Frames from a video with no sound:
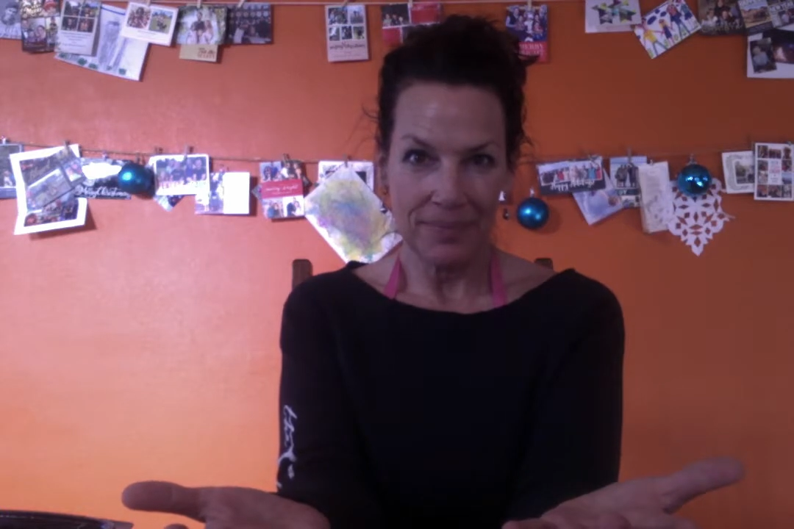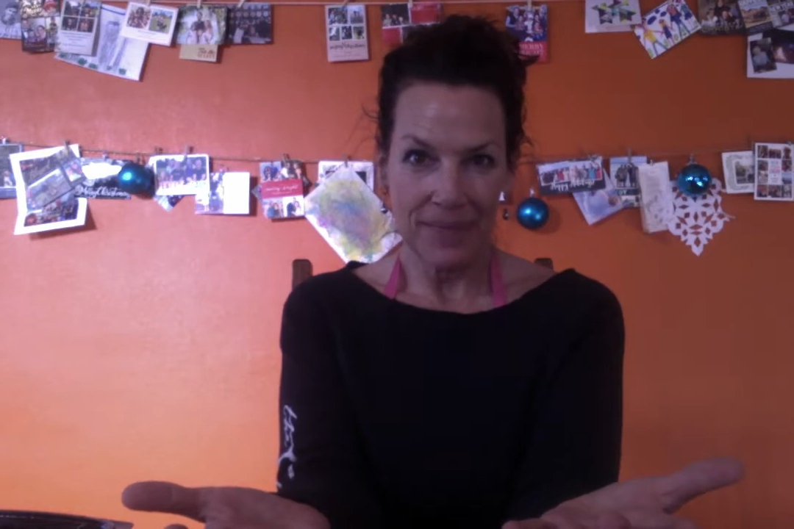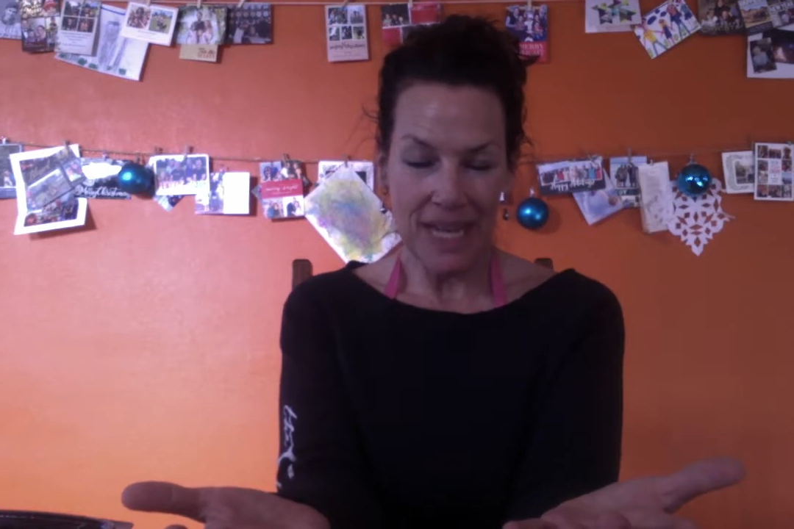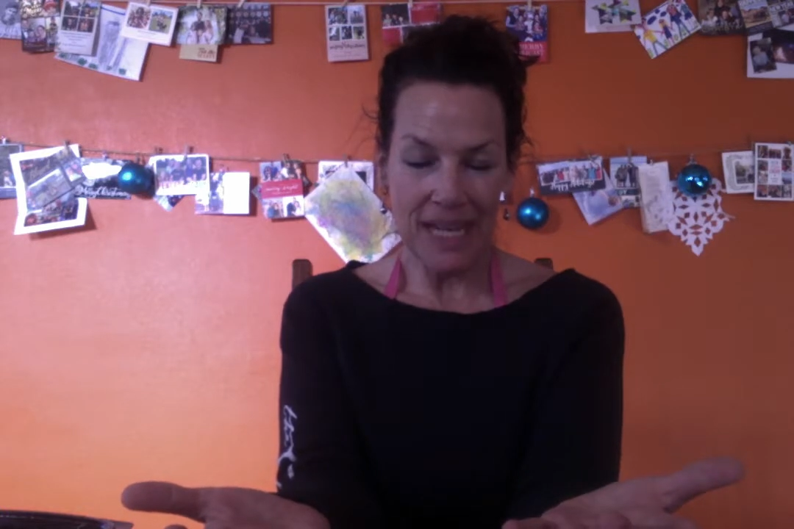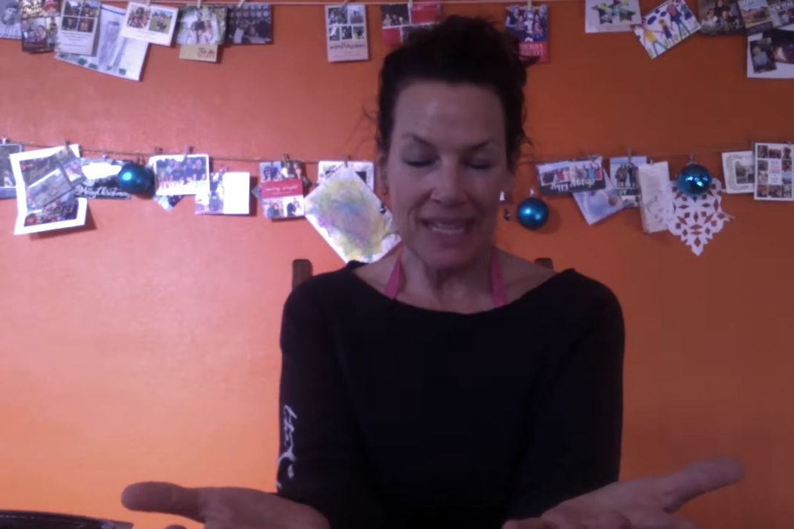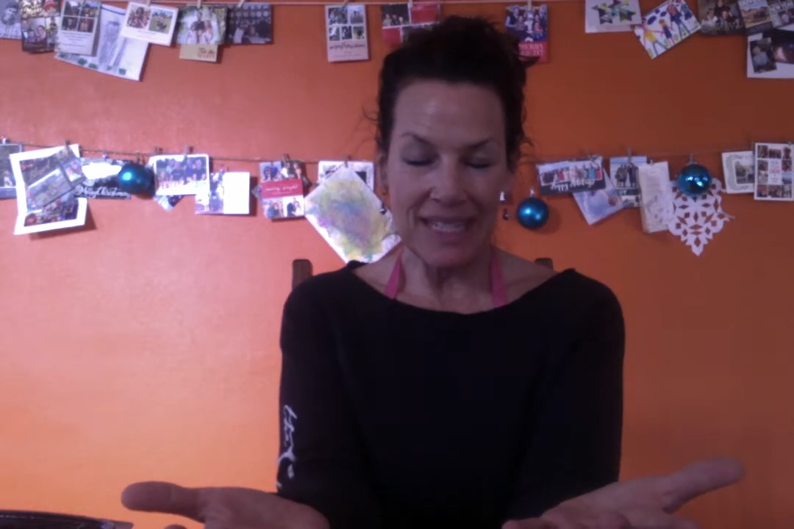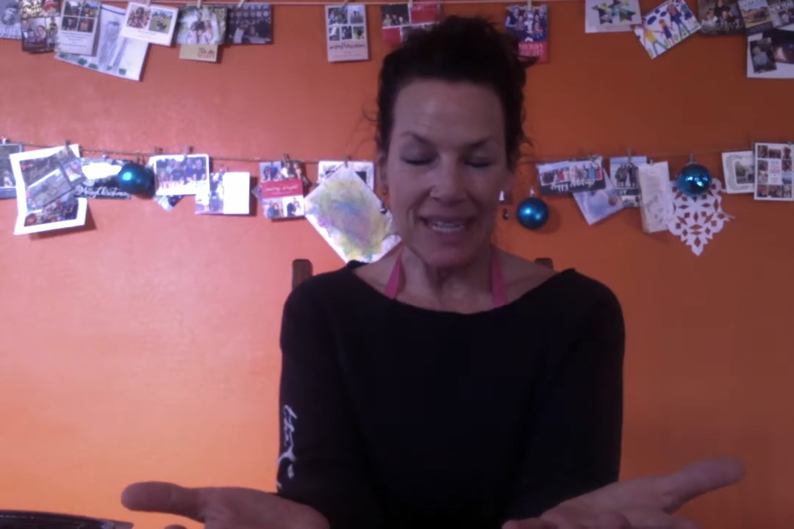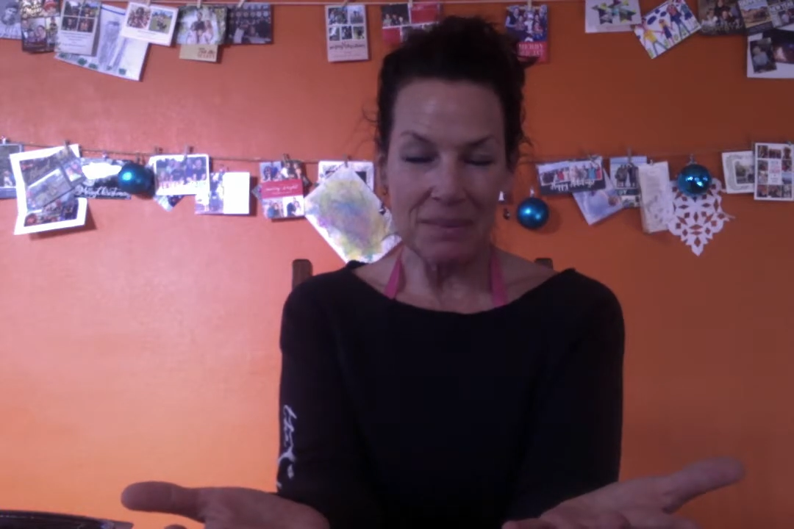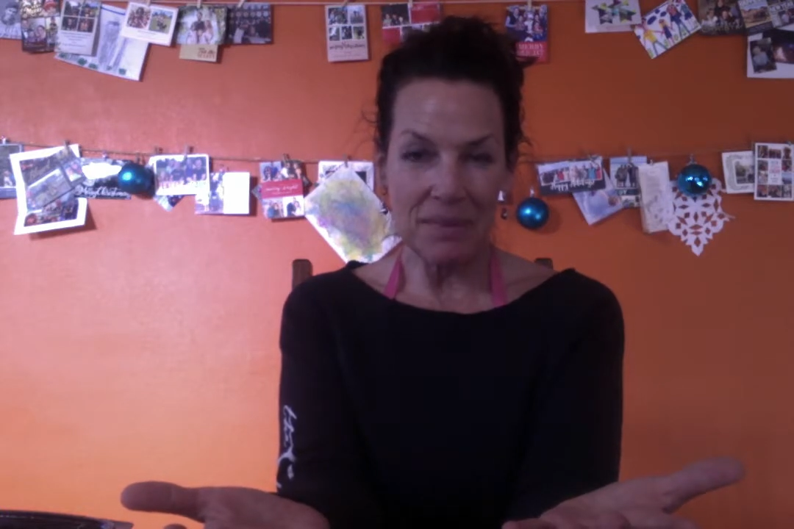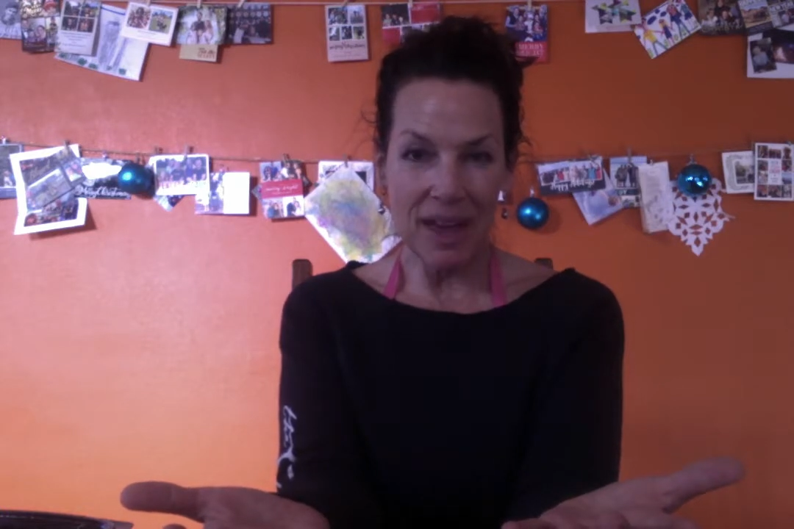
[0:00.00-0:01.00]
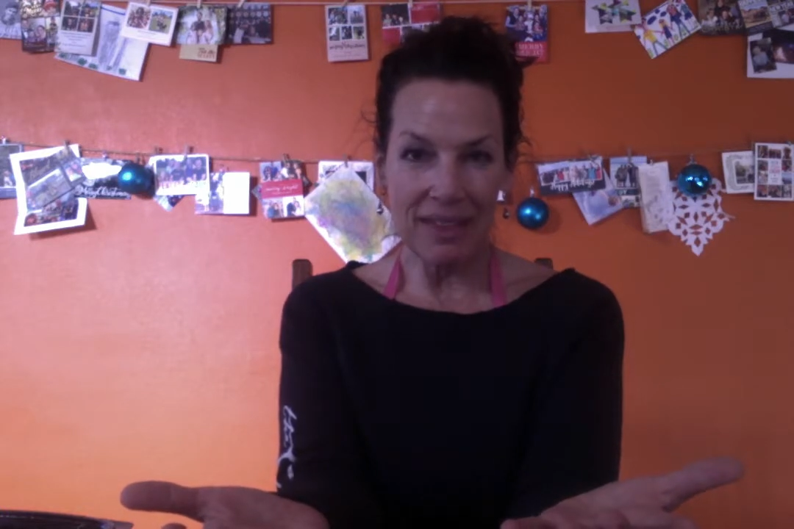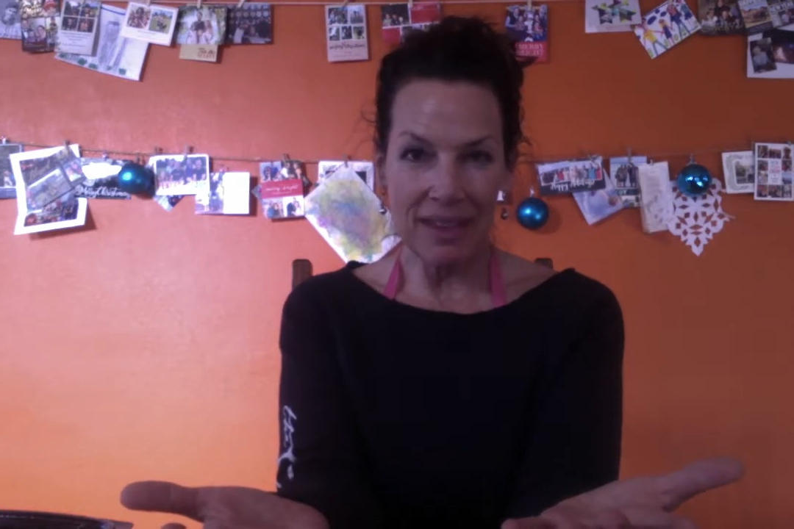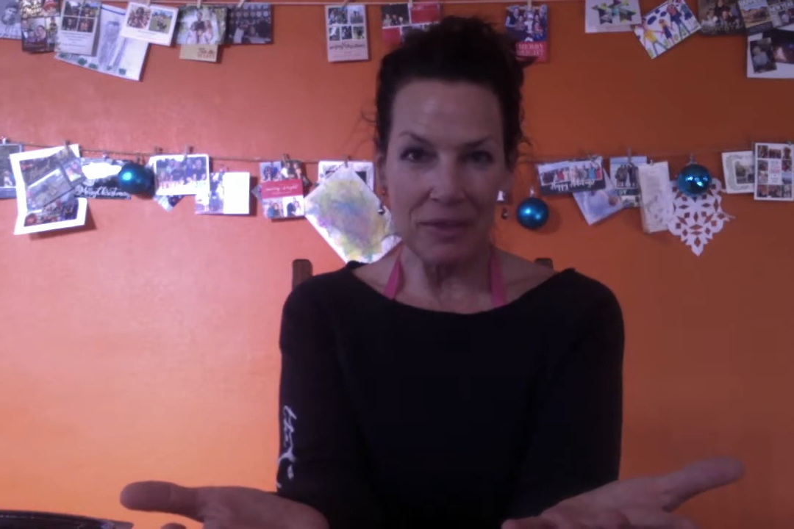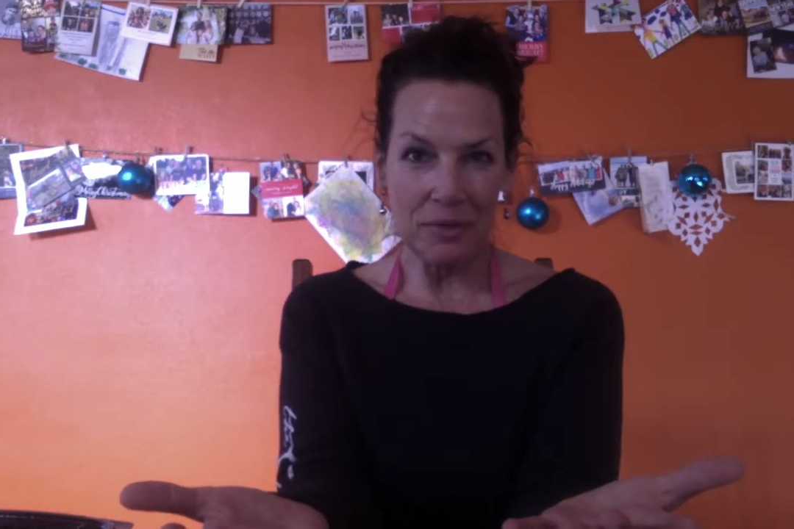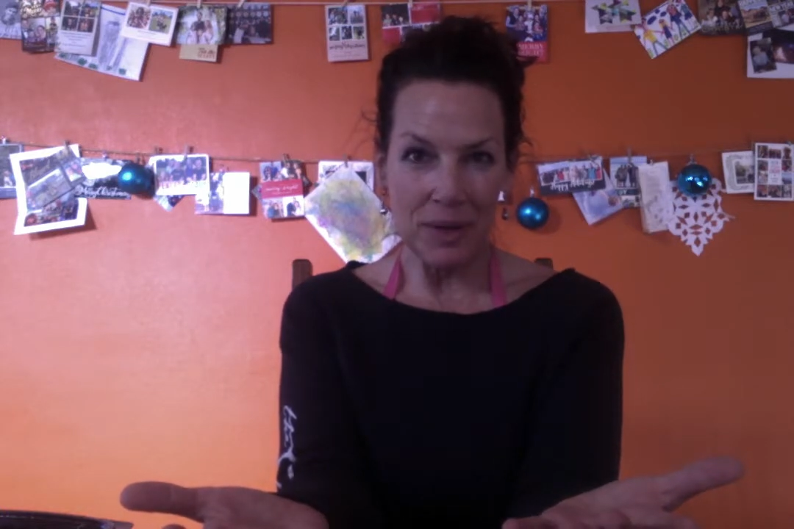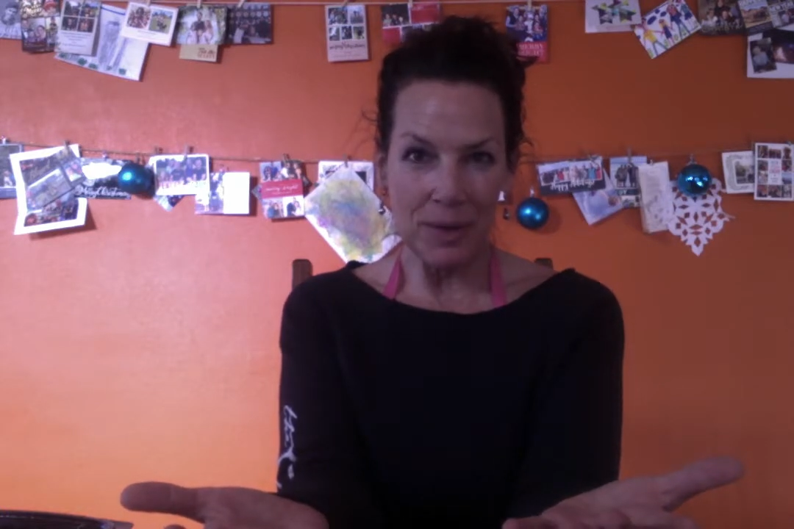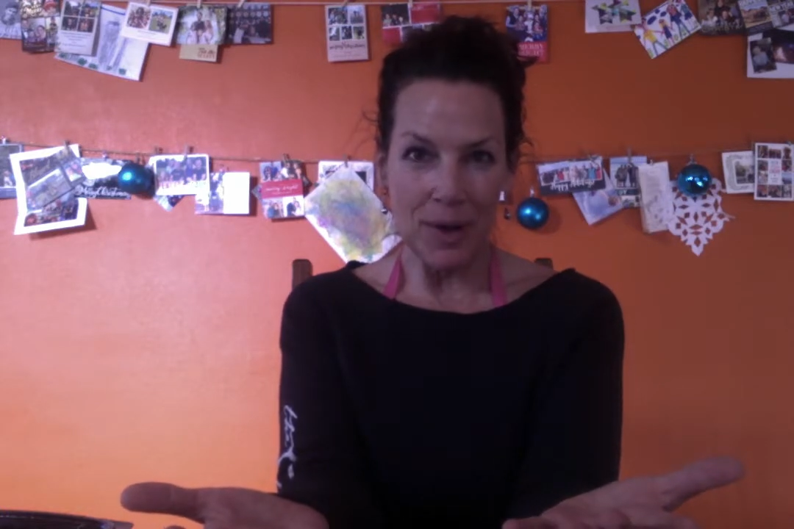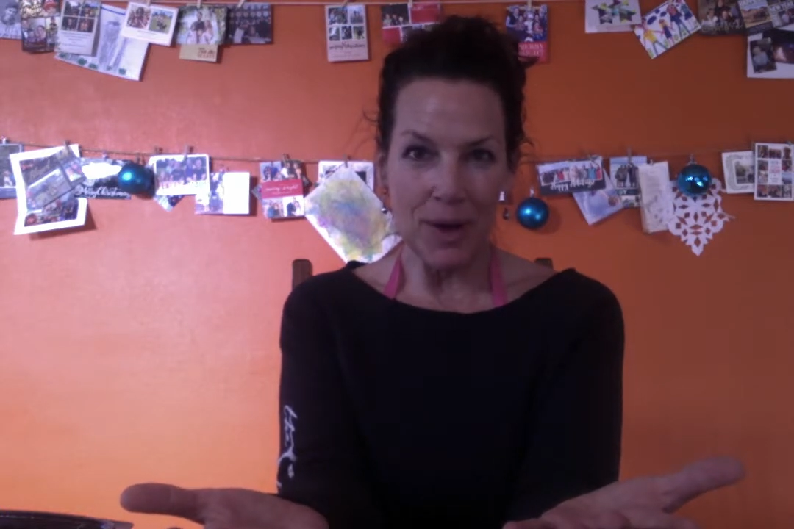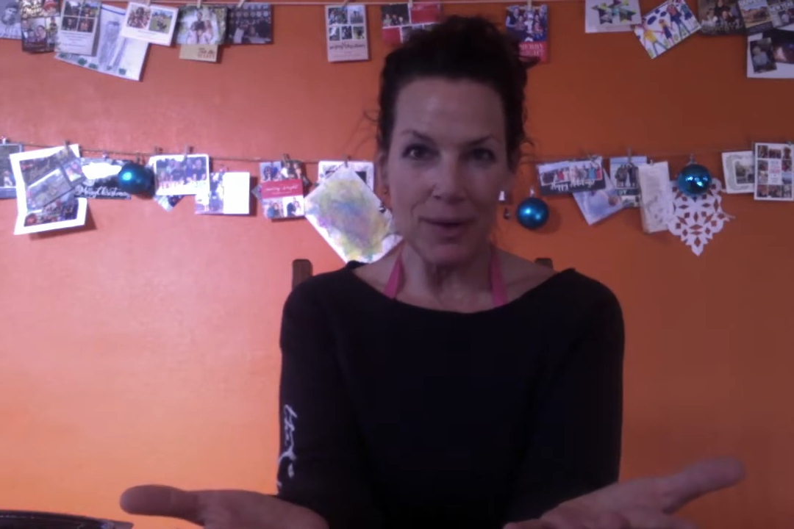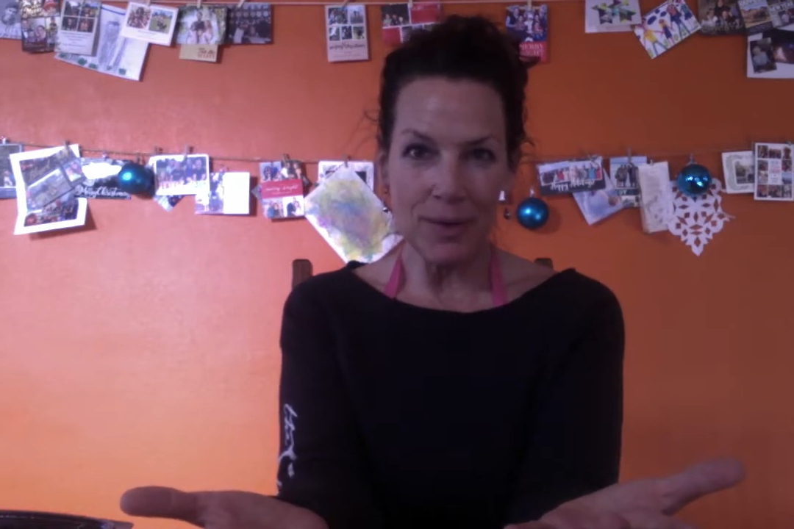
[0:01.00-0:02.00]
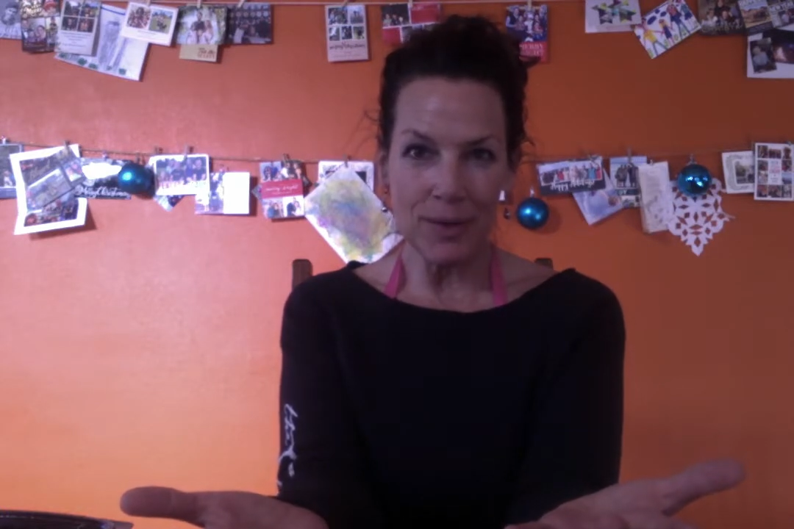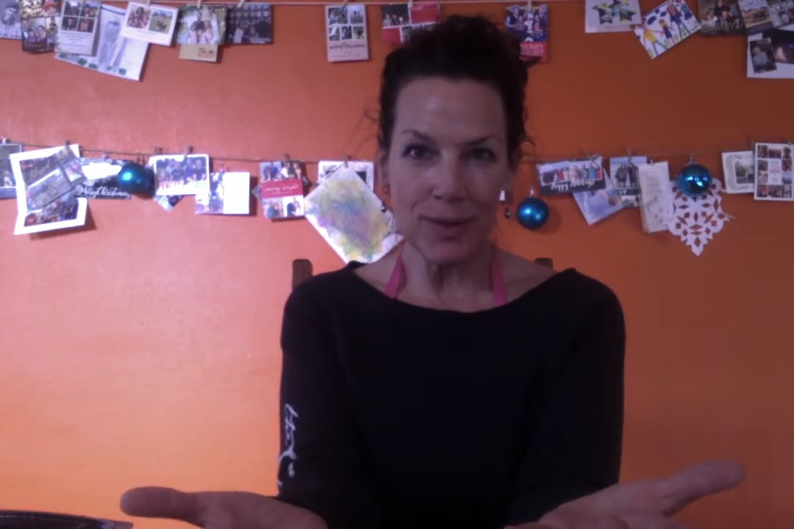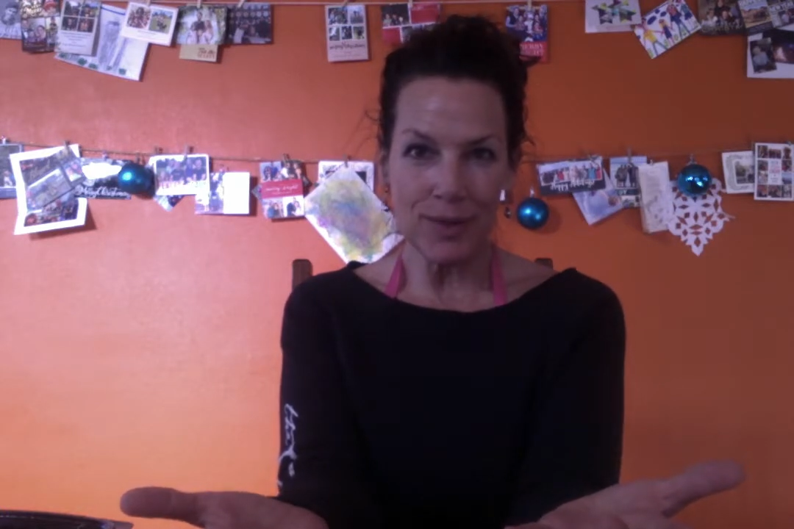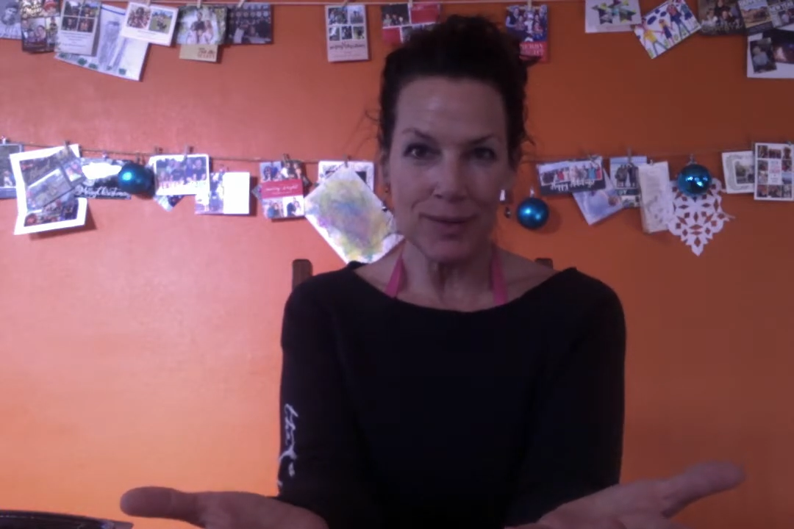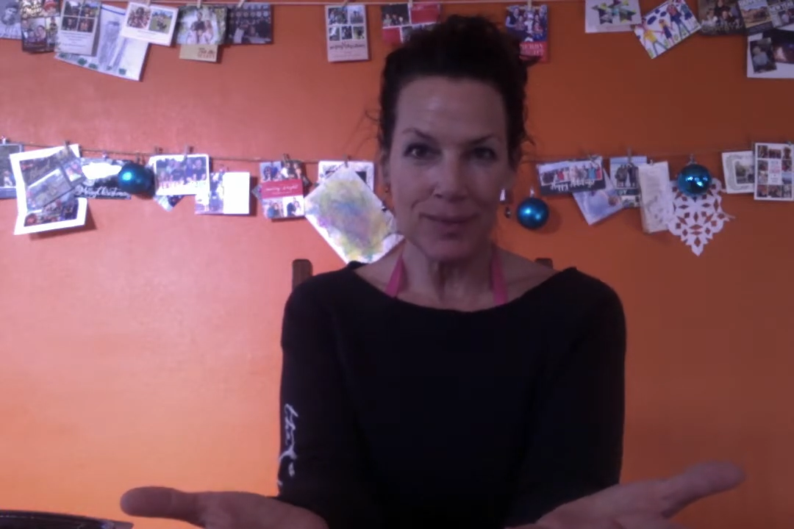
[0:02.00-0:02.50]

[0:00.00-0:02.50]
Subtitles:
Take a deep breath in through your nose